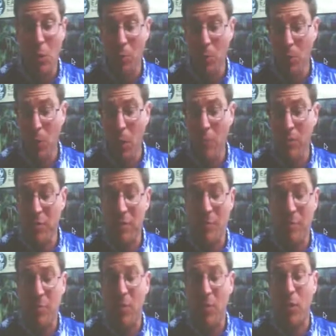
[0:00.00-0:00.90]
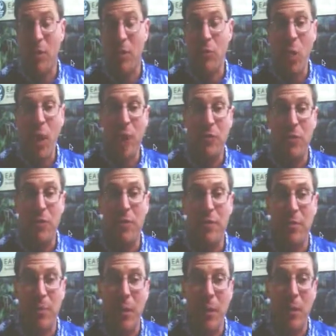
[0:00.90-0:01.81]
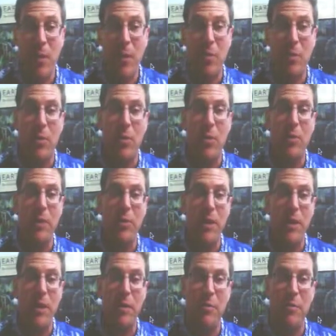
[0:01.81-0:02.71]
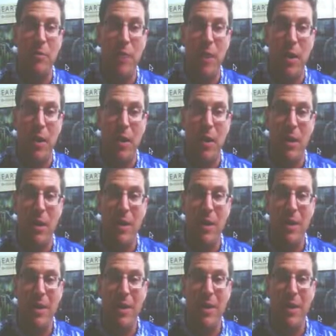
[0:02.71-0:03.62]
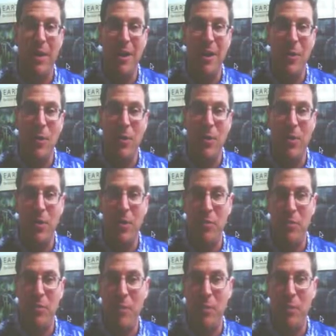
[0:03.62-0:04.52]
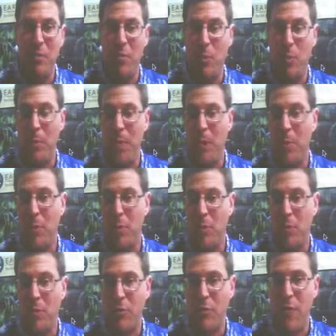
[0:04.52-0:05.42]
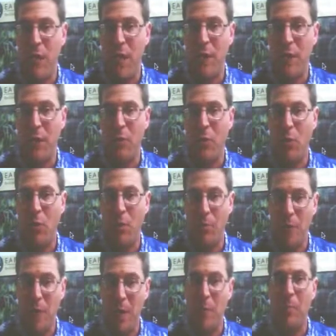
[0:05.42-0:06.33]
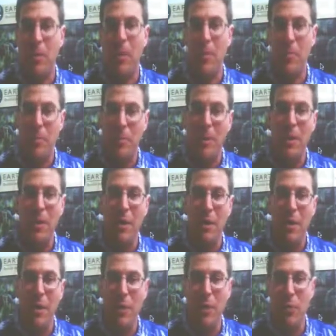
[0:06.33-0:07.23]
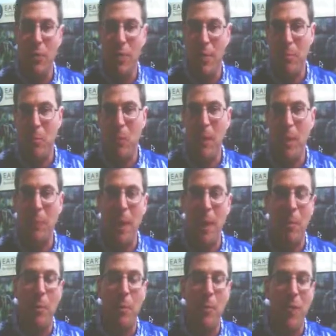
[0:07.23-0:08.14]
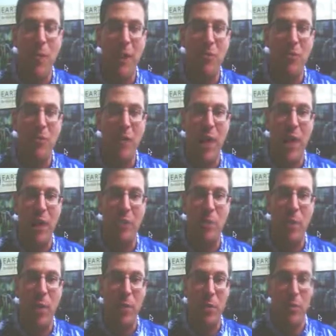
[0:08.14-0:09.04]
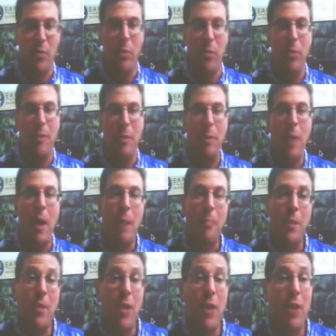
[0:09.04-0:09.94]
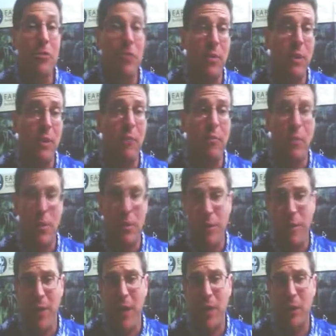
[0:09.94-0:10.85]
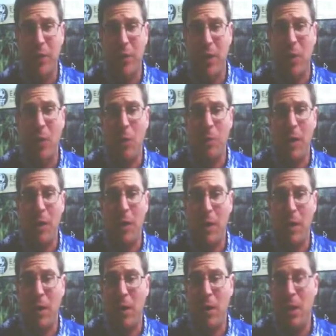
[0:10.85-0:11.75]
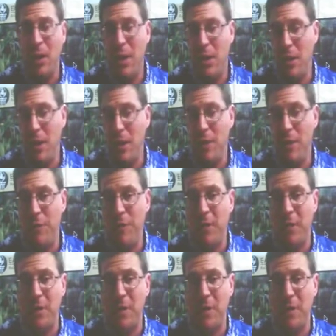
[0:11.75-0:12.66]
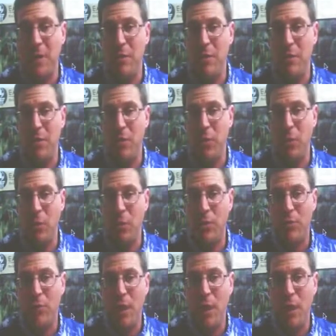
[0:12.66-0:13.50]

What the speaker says: poses some serious questions about whether these species will be able to survive, or at a minimum, under the Marine Mammal Protection Act, whether there will be population level effects that go beyond the effects on individuals.